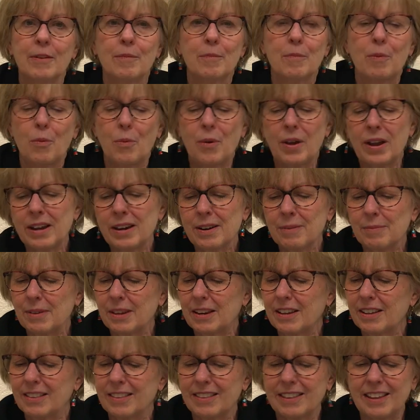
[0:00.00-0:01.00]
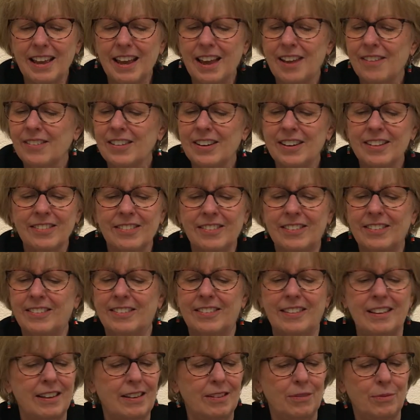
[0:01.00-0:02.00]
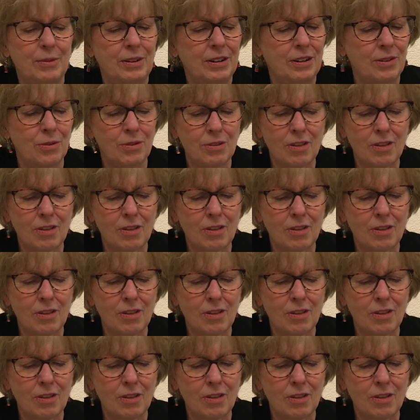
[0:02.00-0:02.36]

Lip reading: But wait a minute, the evidence has said we no